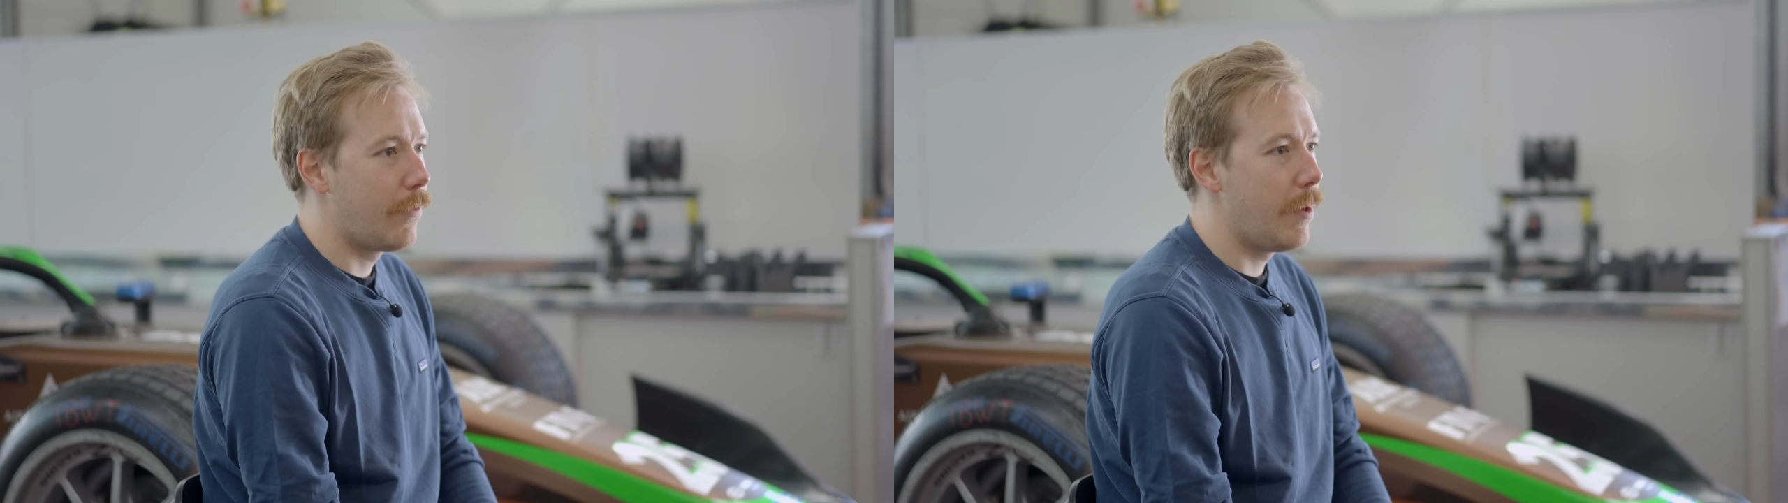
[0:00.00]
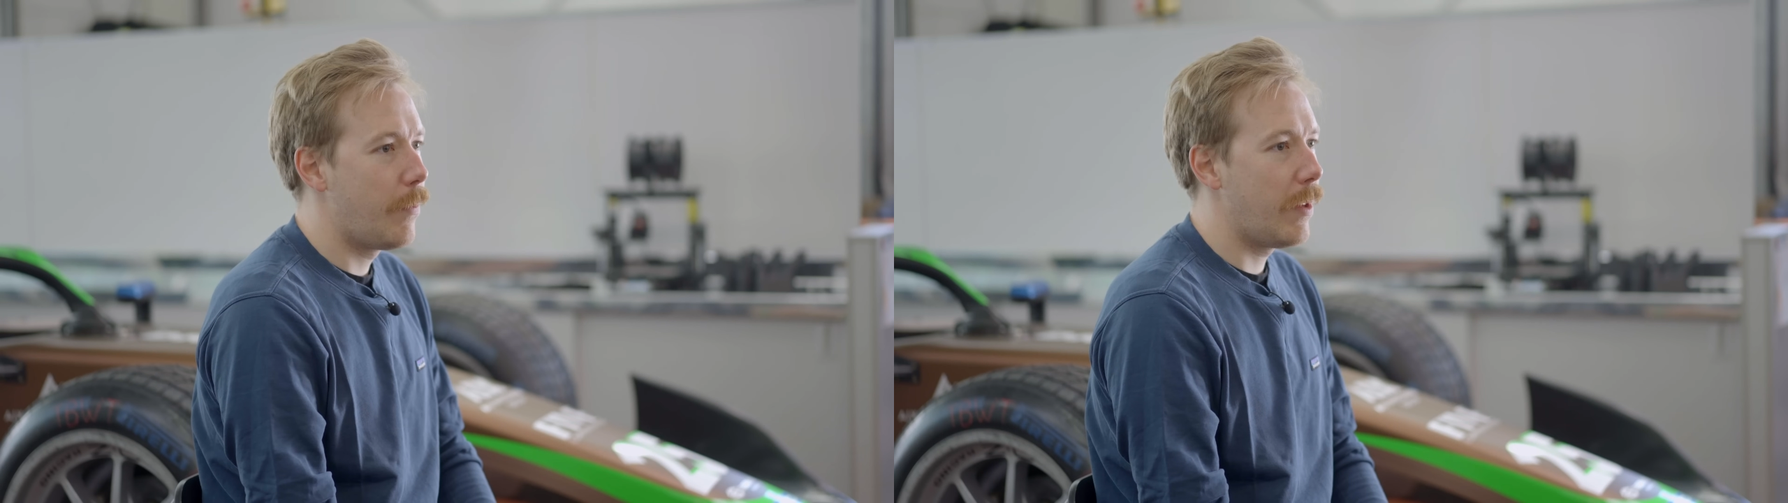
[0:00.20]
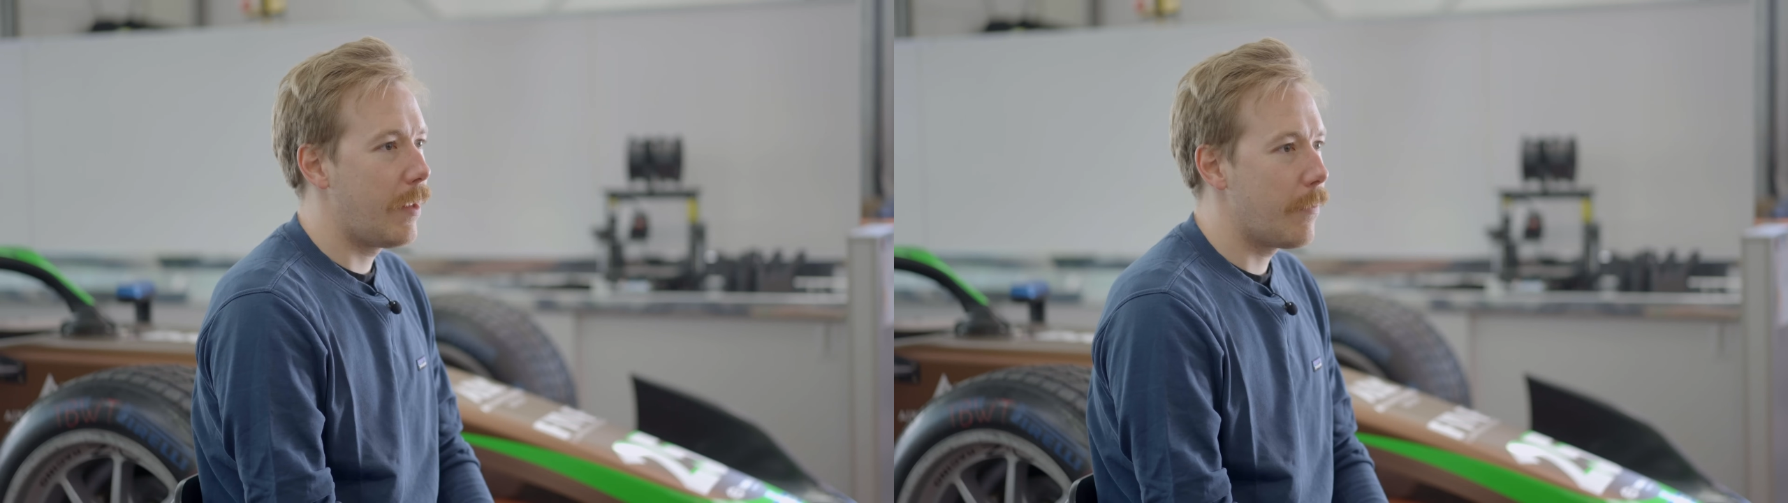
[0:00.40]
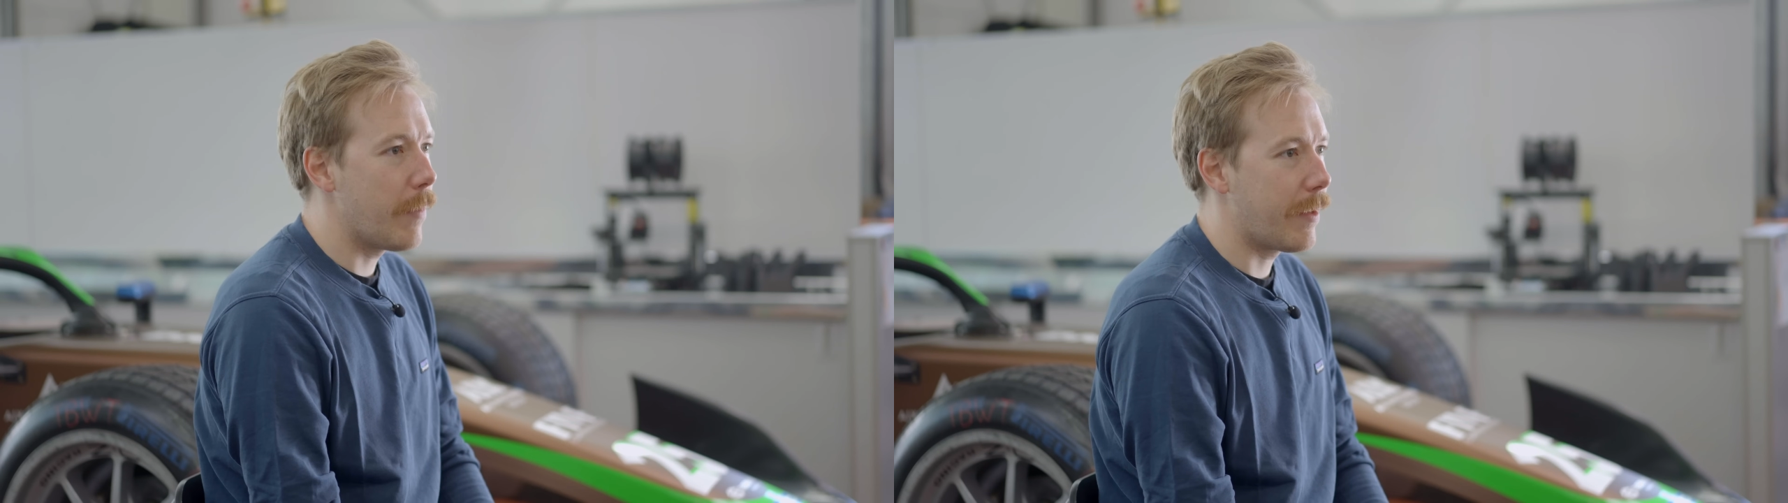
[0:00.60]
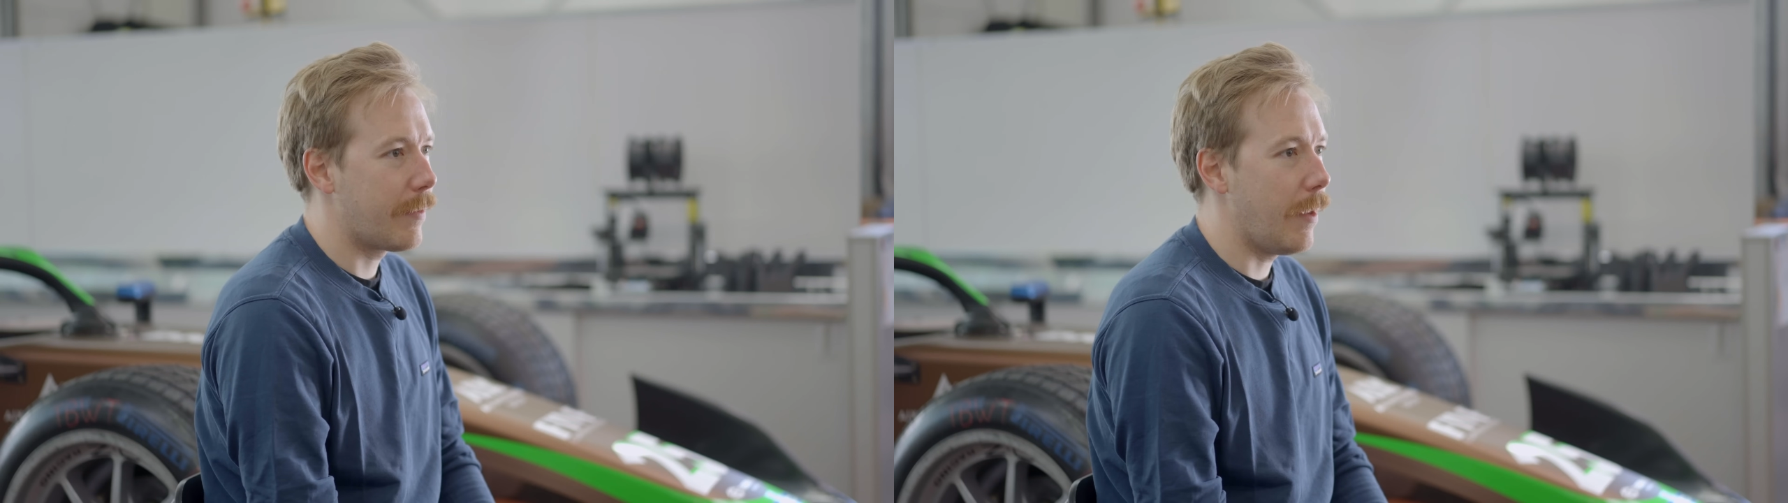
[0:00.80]
3D printing
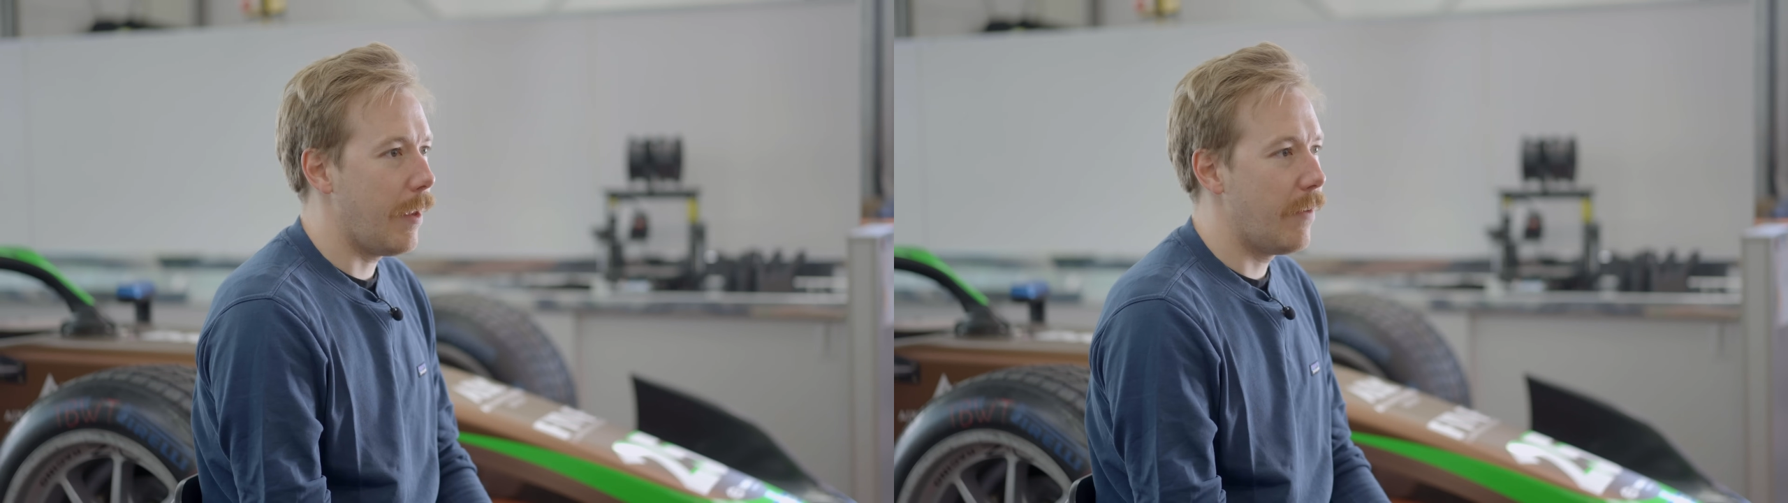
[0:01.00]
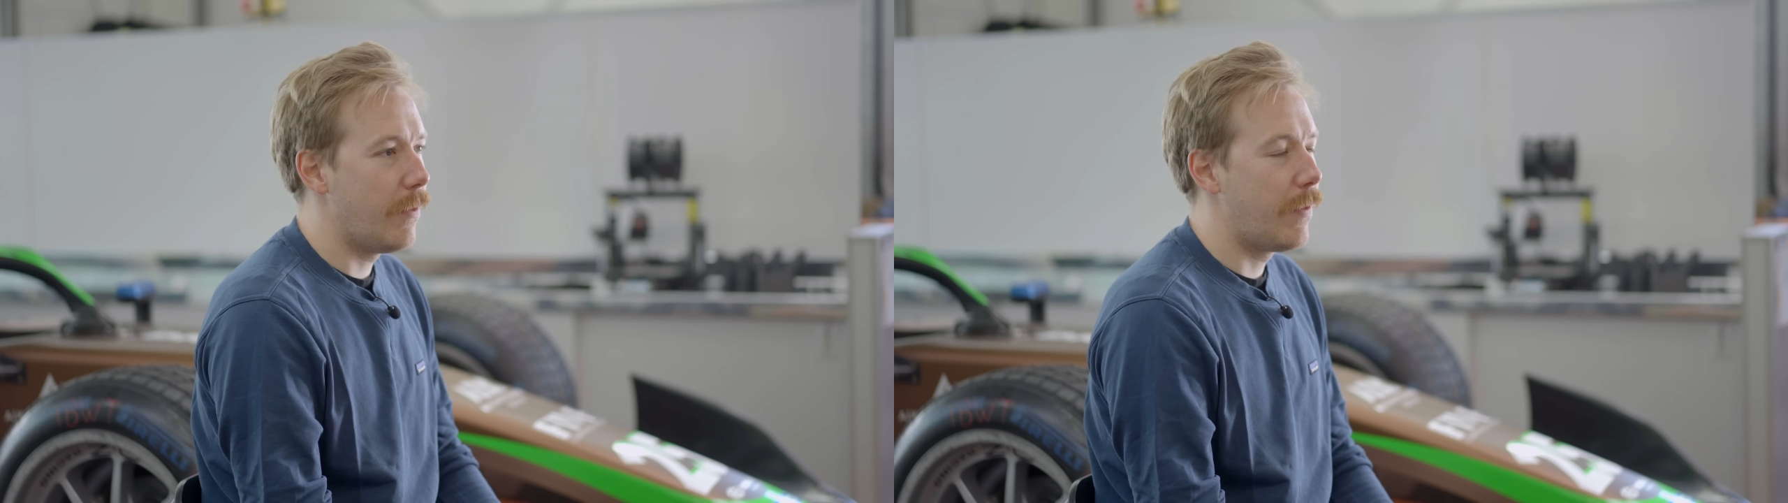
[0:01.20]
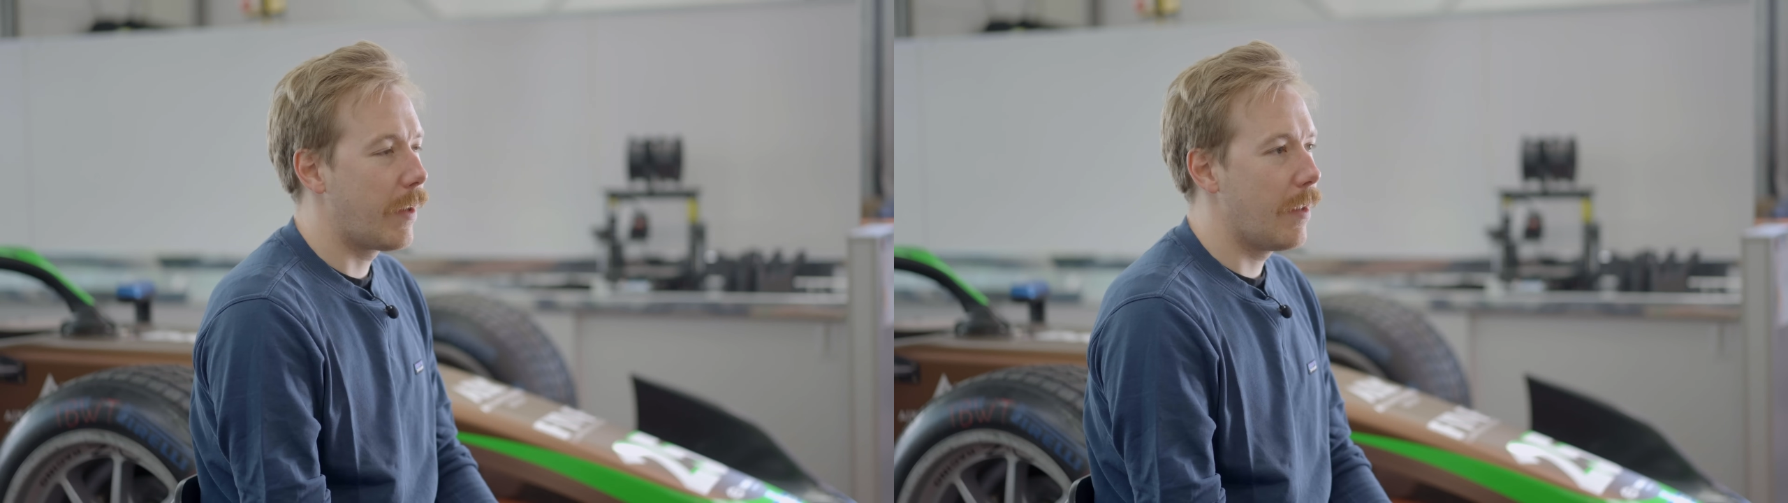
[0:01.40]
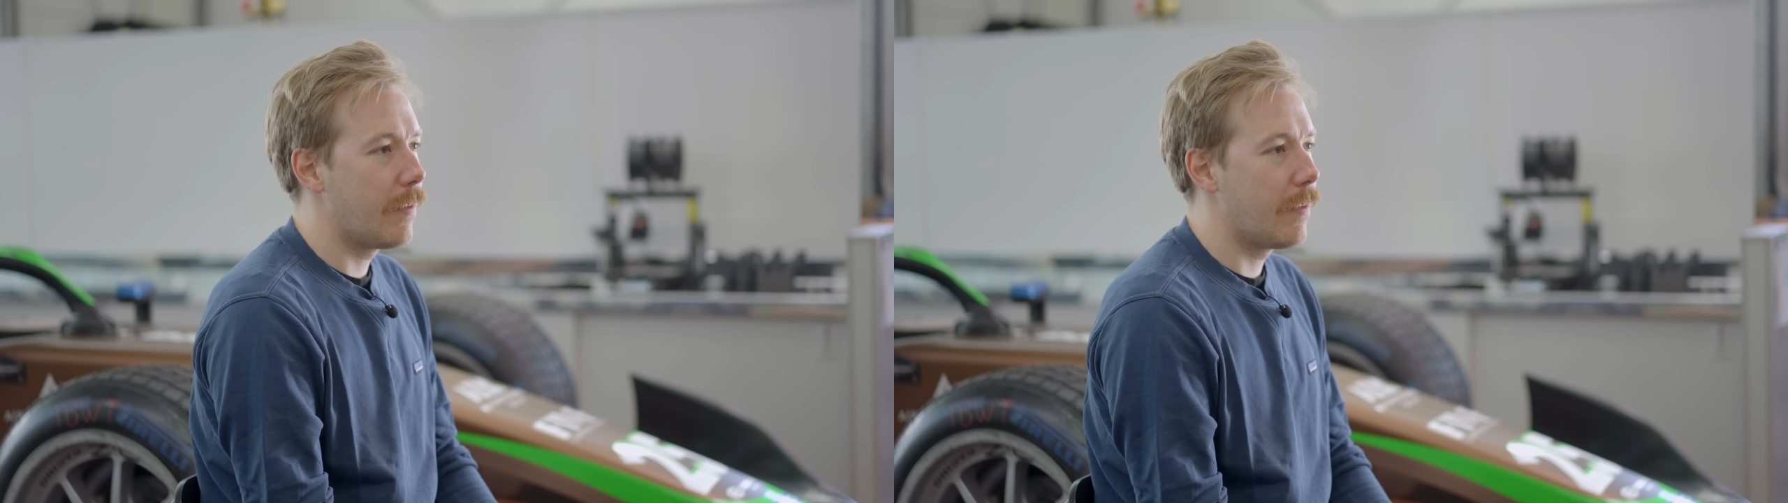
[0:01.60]
makes everything